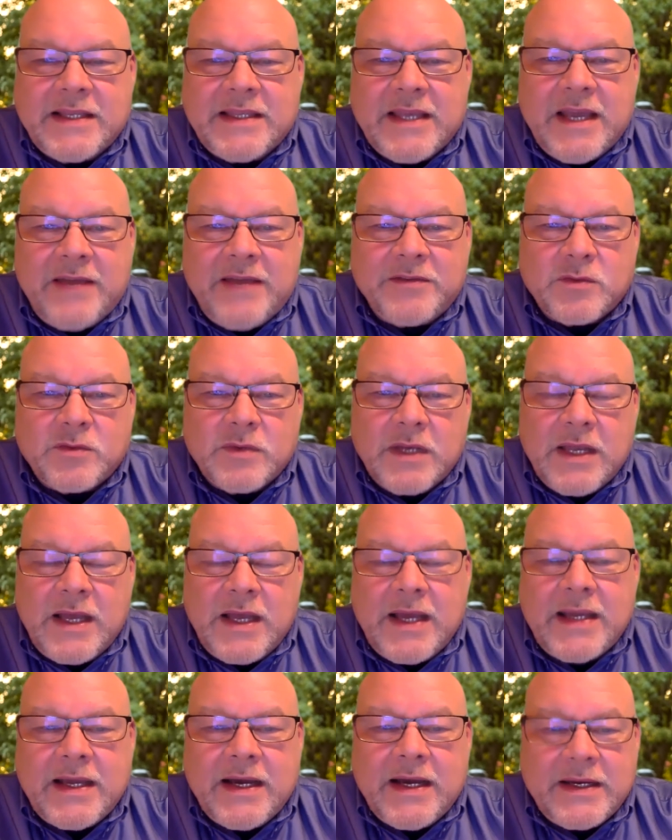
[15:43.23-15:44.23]
they have to
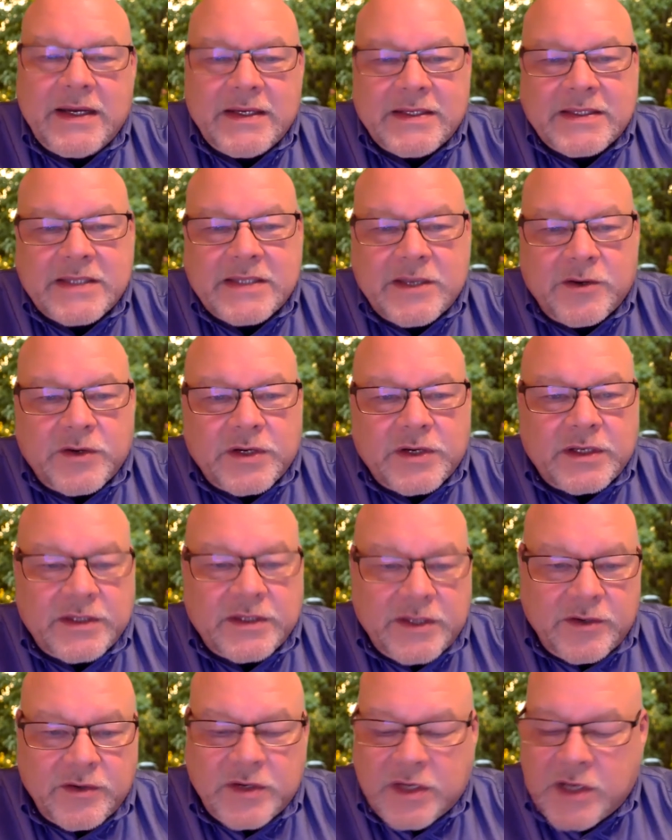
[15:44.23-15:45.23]
rely on is they're gonna
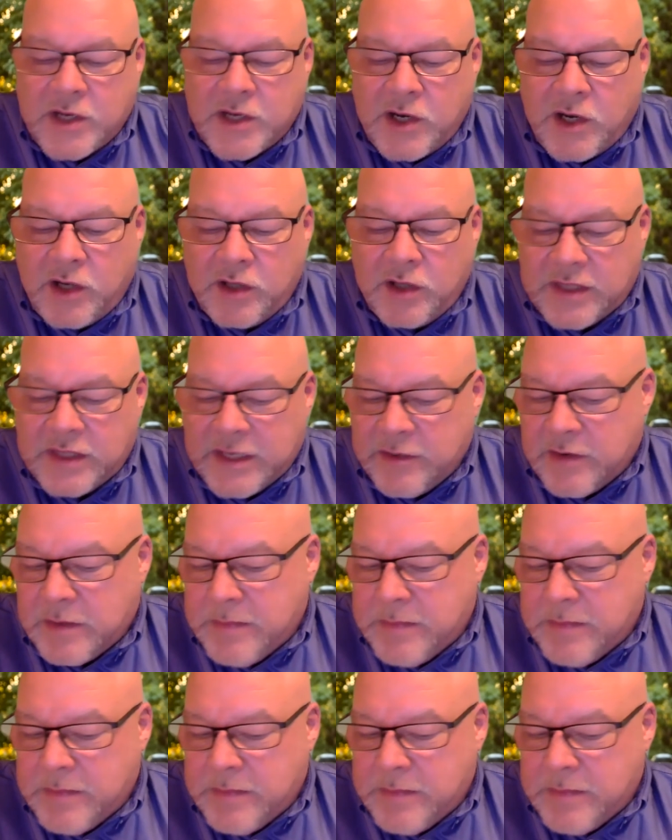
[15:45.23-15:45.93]
they're gonna call Larry